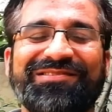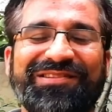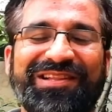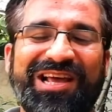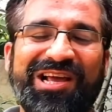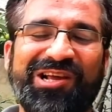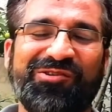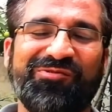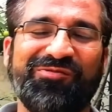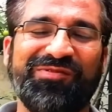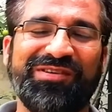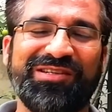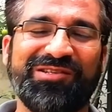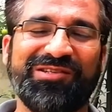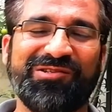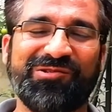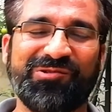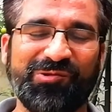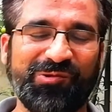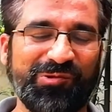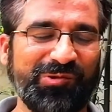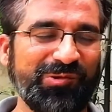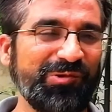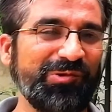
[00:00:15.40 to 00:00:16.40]
Language
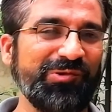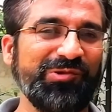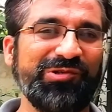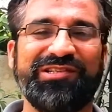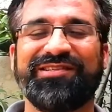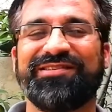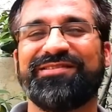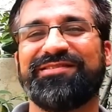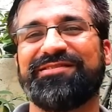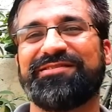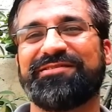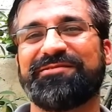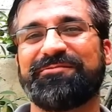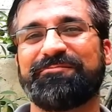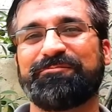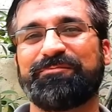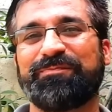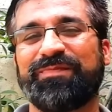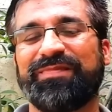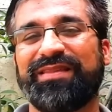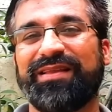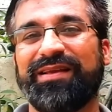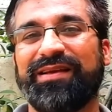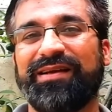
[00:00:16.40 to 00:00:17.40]
Solutions.
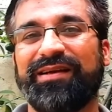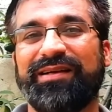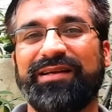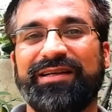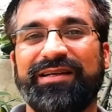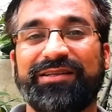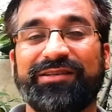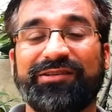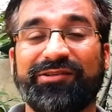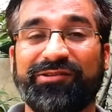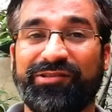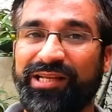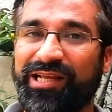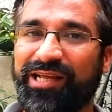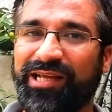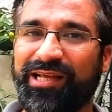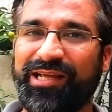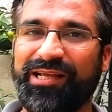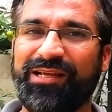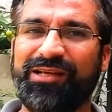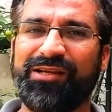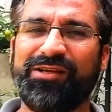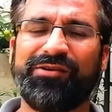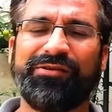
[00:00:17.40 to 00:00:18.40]

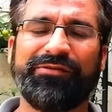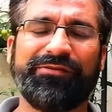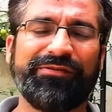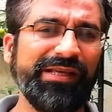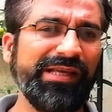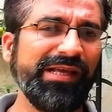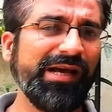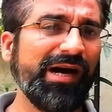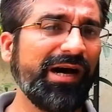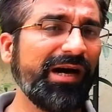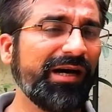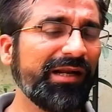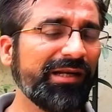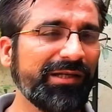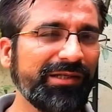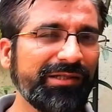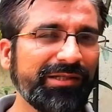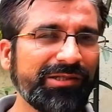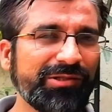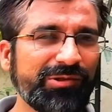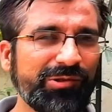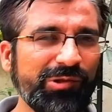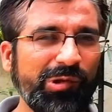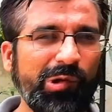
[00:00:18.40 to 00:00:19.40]
Today we are going
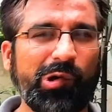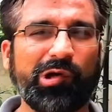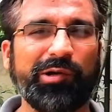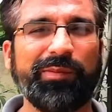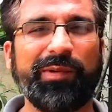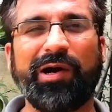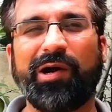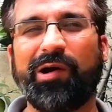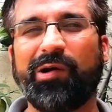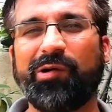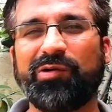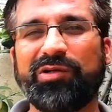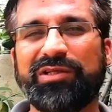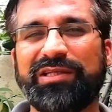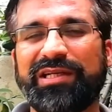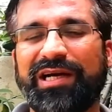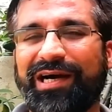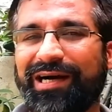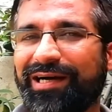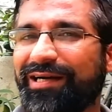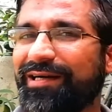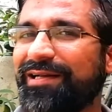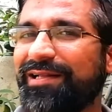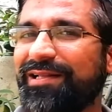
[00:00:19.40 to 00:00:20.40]
to talk about
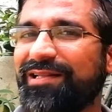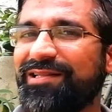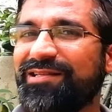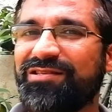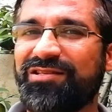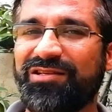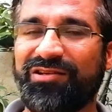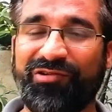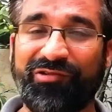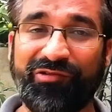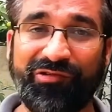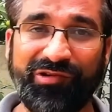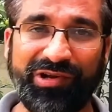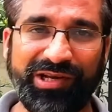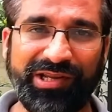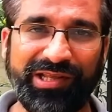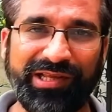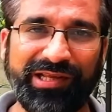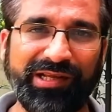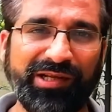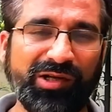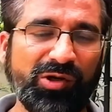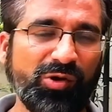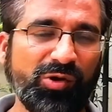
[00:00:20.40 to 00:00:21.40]
IELTS
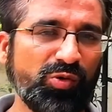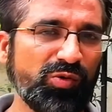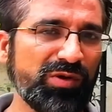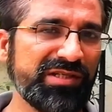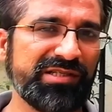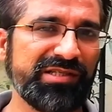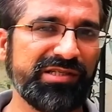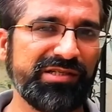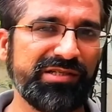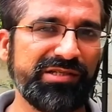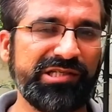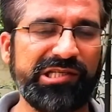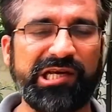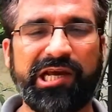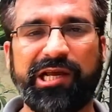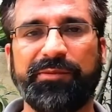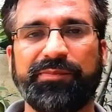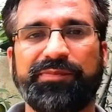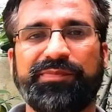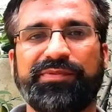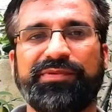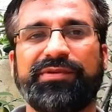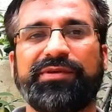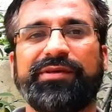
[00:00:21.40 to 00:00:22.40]
reading question
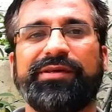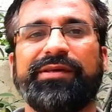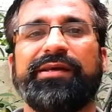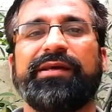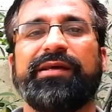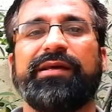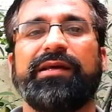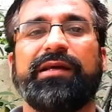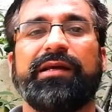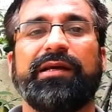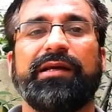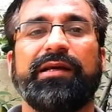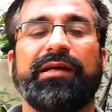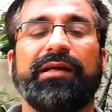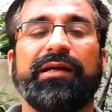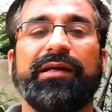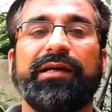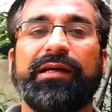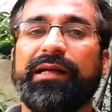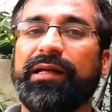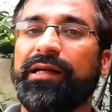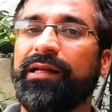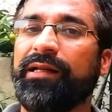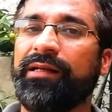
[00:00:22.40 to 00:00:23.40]
types.
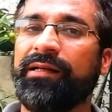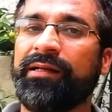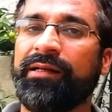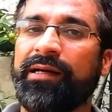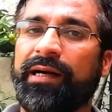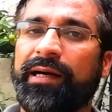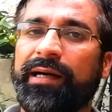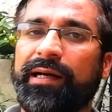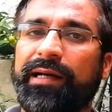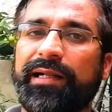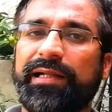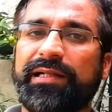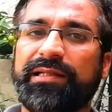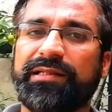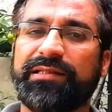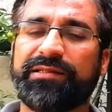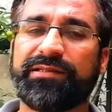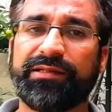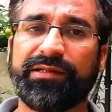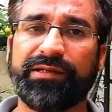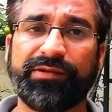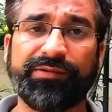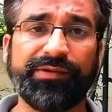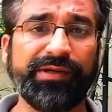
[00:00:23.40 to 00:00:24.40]
In
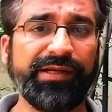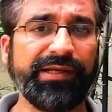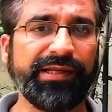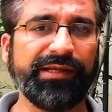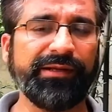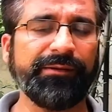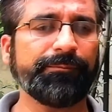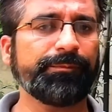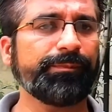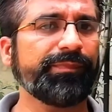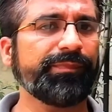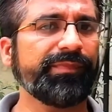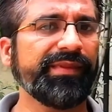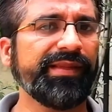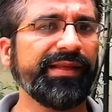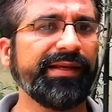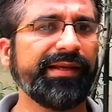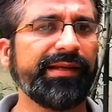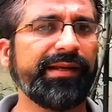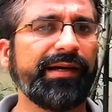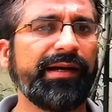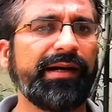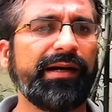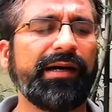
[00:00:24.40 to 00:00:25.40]
IELTS reading
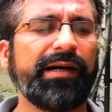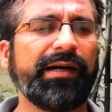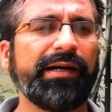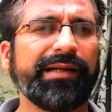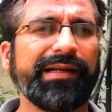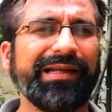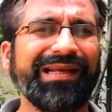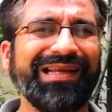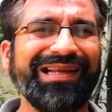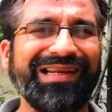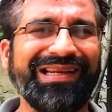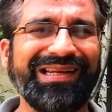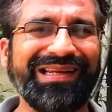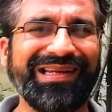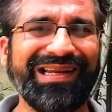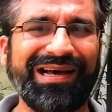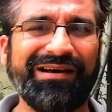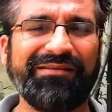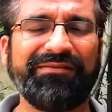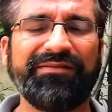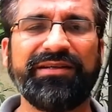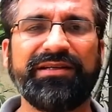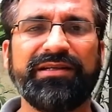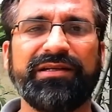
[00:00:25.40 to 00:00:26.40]
there are
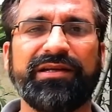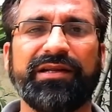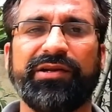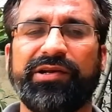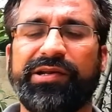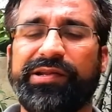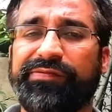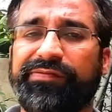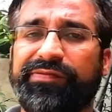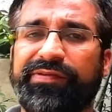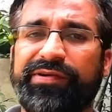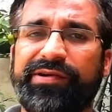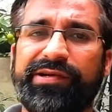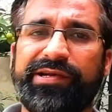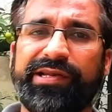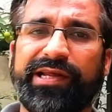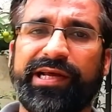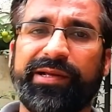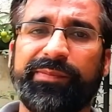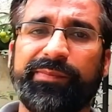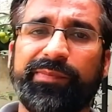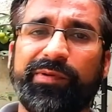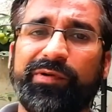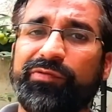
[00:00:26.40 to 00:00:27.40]
11 different
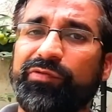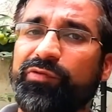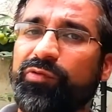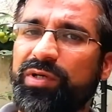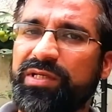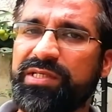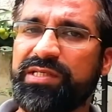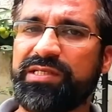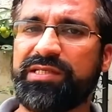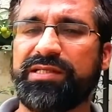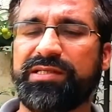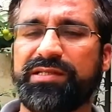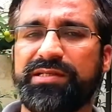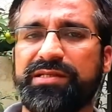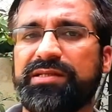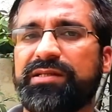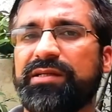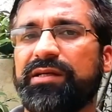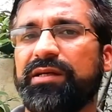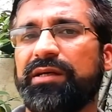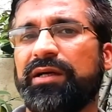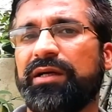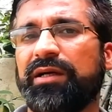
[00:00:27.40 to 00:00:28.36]
type of questions.